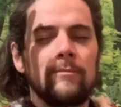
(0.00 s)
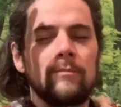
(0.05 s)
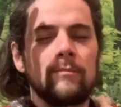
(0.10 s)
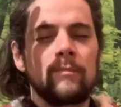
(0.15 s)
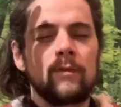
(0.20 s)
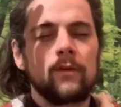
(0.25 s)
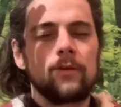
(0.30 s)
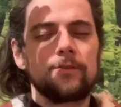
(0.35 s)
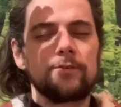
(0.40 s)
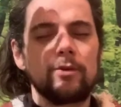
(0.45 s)

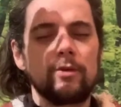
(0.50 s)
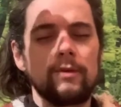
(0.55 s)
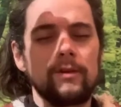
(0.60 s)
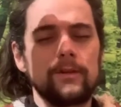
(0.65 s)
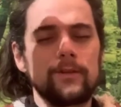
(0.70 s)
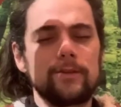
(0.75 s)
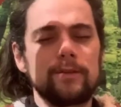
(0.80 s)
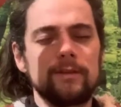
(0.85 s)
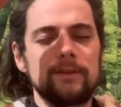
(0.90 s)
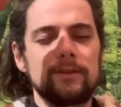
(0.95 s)
So that it's
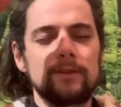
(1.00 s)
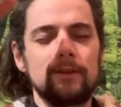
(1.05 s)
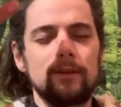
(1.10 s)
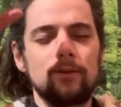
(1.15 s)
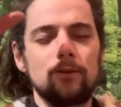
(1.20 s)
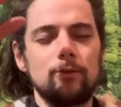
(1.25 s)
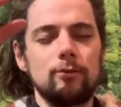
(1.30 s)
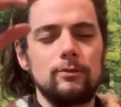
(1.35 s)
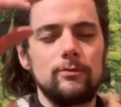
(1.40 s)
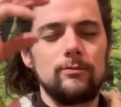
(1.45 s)
this
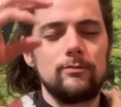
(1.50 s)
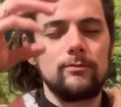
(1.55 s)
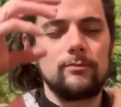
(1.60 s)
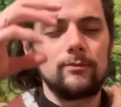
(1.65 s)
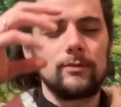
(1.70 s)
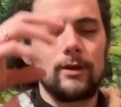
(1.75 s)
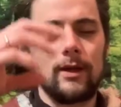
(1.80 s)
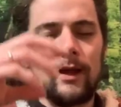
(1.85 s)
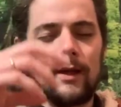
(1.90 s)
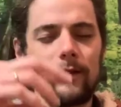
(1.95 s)
little
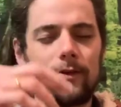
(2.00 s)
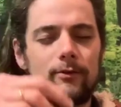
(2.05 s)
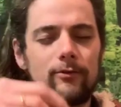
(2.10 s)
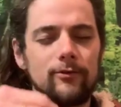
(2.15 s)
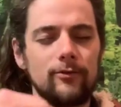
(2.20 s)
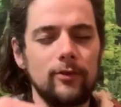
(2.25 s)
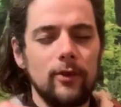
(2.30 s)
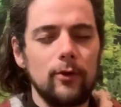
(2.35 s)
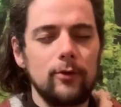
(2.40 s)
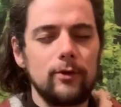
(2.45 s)
coloured
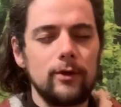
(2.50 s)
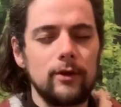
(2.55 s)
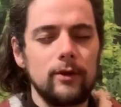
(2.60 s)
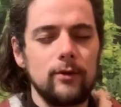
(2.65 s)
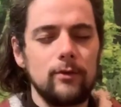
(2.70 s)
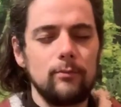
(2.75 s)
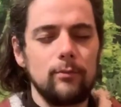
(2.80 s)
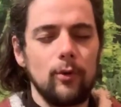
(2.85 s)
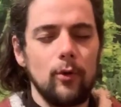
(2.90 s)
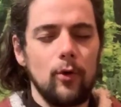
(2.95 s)
floating
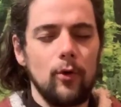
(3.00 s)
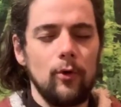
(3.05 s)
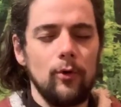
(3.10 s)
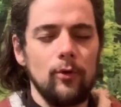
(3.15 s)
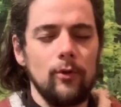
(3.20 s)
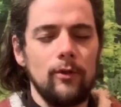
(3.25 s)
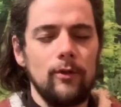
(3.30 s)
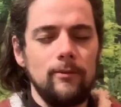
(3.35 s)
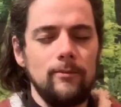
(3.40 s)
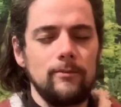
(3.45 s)

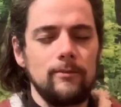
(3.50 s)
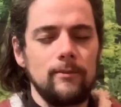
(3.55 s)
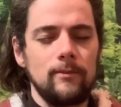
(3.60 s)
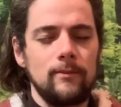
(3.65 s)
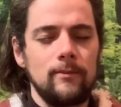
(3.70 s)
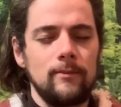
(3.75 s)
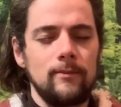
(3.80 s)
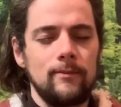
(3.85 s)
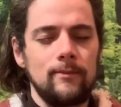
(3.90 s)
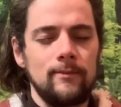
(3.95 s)
ball
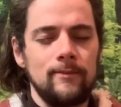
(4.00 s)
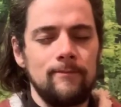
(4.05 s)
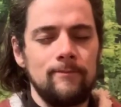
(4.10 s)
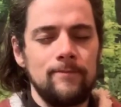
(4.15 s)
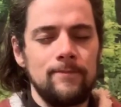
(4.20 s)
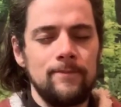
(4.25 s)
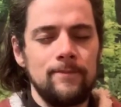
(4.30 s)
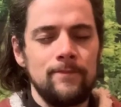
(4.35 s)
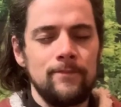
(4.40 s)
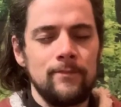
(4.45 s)

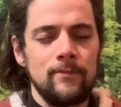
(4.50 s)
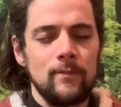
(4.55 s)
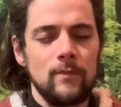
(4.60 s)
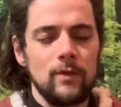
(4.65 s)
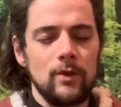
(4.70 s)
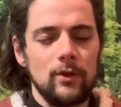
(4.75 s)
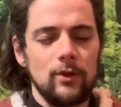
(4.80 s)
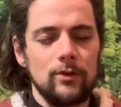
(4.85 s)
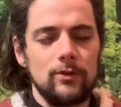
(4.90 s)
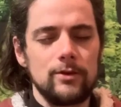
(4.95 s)

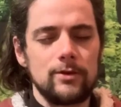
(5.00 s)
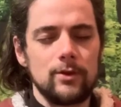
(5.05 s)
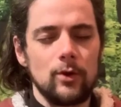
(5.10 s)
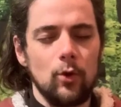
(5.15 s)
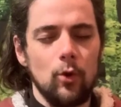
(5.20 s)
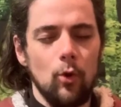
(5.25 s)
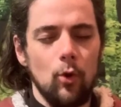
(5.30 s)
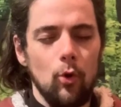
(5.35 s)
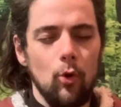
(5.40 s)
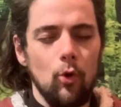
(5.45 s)
that you're just
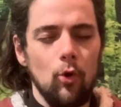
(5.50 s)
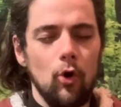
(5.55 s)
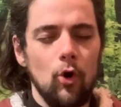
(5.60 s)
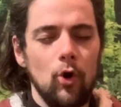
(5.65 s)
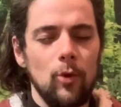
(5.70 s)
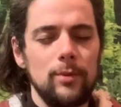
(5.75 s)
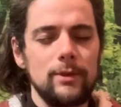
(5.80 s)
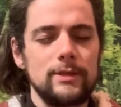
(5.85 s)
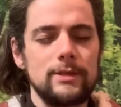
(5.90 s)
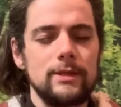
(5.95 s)

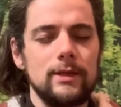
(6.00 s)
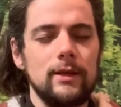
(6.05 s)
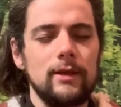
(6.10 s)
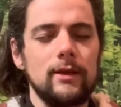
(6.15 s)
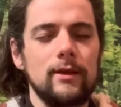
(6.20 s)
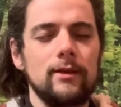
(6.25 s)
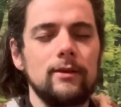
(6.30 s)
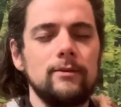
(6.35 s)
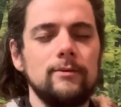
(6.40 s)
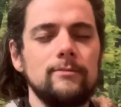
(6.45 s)

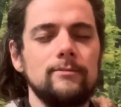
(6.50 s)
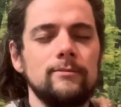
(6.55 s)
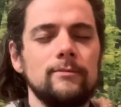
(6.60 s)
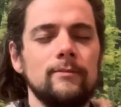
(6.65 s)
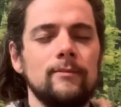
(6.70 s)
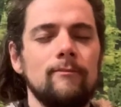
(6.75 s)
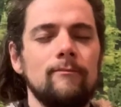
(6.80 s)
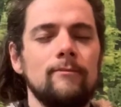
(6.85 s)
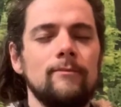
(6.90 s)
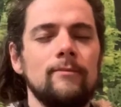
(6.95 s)
orbiting
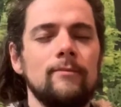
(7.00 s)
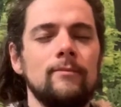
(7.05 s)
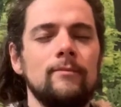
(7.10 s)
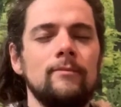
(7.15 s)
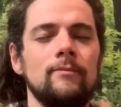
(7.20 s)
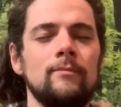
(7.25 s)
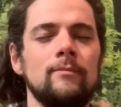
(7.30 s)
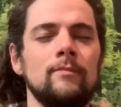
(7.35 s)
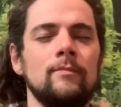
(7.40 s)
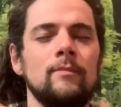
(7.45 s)

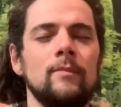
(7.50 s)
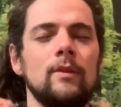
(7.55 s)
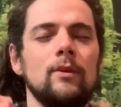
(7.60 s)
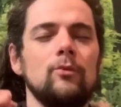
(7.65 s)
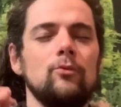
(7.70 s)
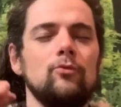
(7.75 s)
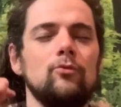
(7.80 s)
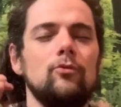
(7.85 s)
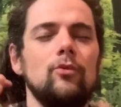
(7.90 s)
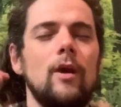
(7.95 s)

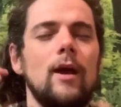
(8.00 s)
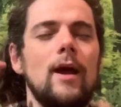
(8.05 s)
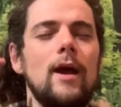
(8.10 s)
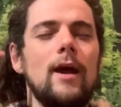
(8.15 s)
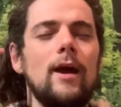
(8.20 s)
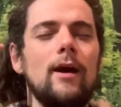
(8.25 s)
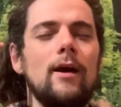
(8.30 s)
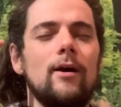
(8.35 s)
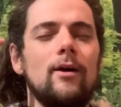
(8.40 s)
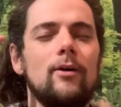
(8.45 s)

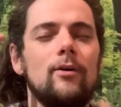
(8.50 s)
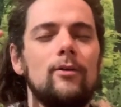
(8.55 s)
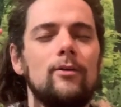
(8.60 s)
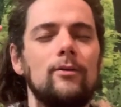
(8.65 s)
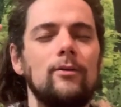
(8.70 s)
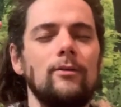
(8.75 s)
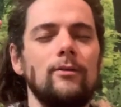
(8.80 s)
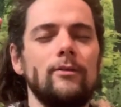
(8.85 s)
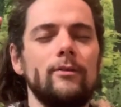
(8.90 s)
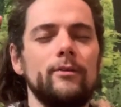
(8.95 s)

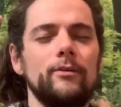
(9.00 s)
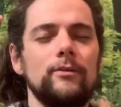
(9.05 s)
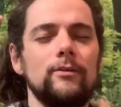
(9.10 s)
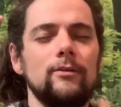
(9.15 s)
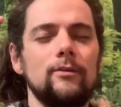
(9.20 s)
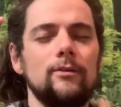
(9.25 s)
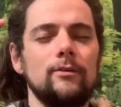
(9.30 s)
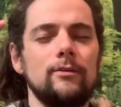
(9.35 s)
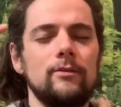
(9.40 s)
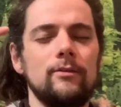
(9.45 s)
around
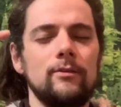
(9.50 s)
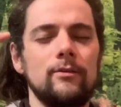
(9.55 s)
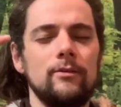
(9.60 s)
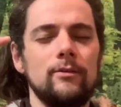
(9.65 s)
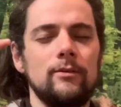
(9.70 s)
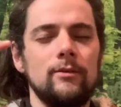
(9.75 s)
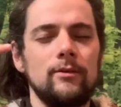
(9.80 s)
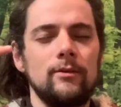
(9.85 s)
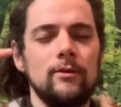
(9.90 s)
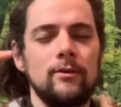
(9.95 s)

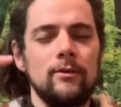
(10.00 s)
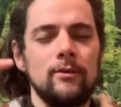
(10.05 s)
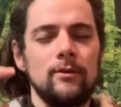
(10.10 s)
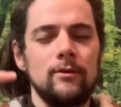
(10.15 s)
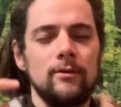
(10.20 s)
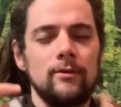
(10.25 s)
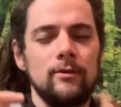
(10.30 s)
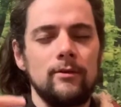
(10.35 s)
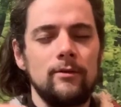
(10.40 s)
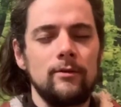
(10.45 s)

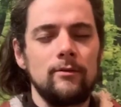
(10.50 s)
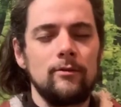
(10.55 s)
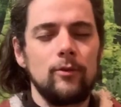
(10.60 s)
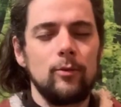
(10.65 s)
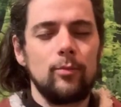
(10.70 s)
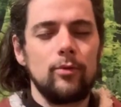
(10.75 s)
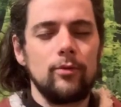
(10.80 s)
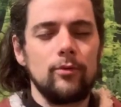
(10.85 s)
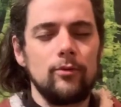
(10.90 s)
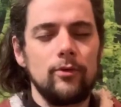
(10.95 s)
the
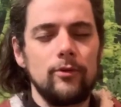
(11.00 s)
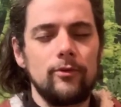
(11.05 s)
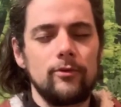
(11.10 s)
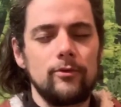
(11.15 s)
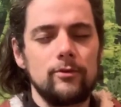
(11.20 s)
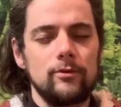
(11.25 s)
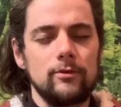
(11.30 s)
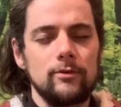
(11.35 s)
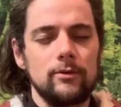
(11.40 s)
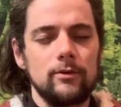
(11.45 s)

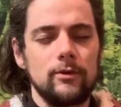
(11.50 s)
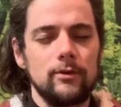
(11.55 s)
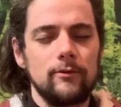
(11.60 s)
periphery